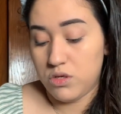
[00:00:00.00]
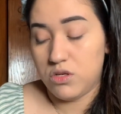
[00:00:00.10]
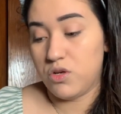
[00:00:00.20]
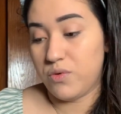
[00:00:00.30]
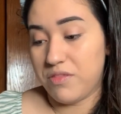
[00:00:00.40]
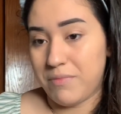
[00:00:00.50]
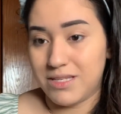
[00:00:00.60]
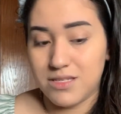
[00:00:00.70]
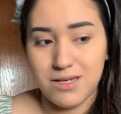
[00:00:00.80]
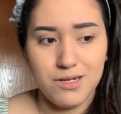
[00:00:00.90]
good with my
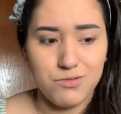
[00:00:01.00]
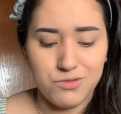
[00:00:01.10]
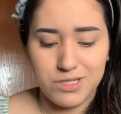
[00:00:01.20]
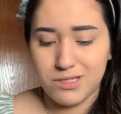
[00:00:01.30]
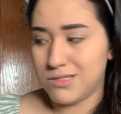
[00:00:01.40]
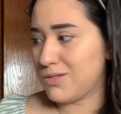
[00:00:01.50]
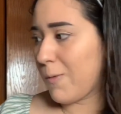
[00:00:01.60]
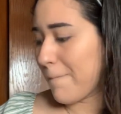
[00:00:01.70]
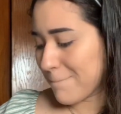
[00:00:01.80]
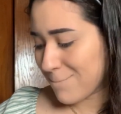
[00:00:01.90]
skincare routine. So
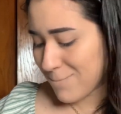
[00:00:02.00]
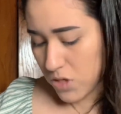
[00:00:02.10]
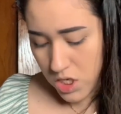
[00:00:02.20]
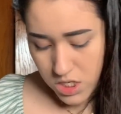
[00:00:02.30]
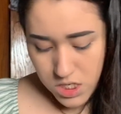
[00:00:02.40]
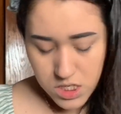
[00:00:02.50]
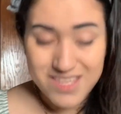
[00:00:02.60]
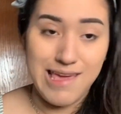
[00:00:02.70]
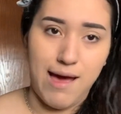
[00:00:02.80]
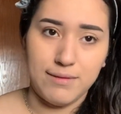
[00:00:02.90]

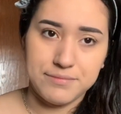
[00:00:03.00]
yeah.